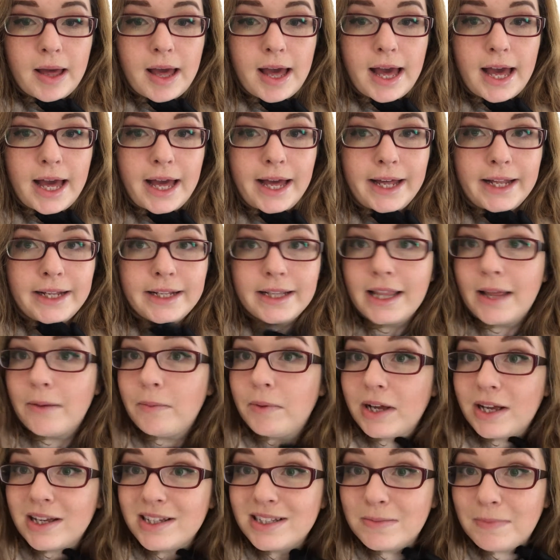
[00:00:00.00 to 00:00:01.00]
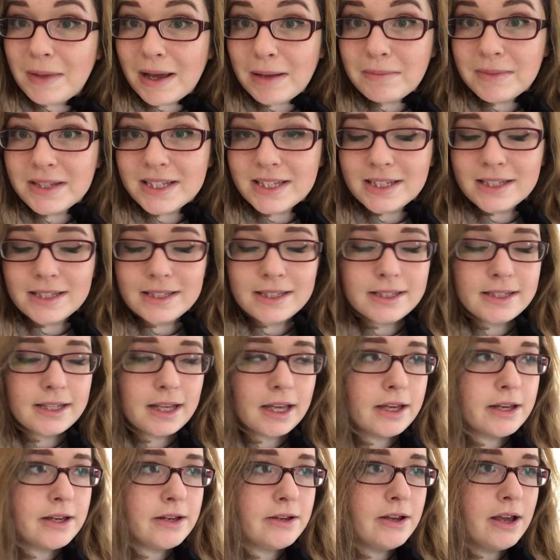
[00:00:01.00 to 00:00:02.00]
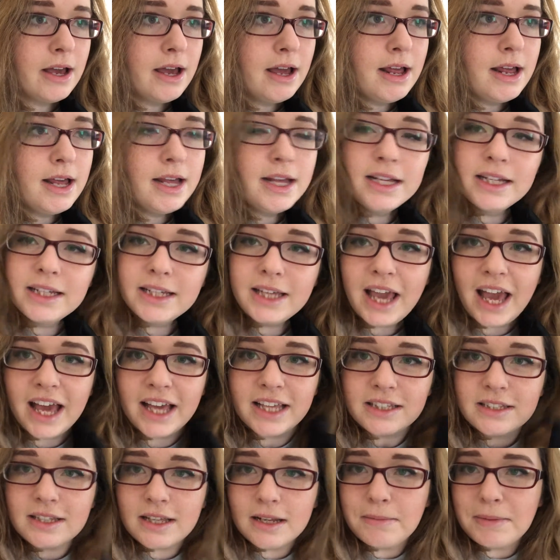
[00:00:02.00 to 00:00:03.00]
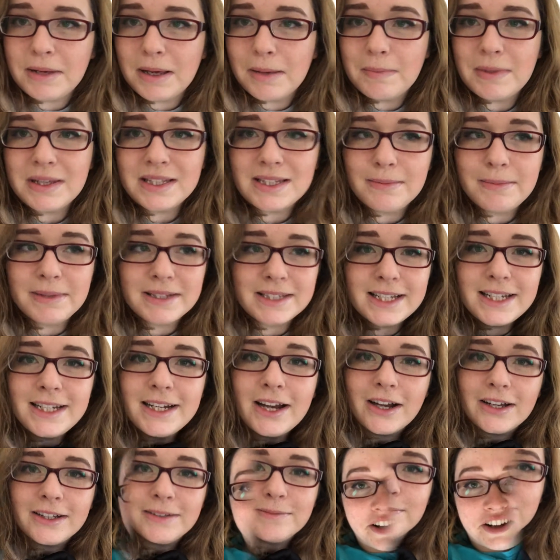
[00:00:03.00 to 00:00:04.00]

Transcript: and then we're going to badminton, so yeah, it's going to be a busy, busy night.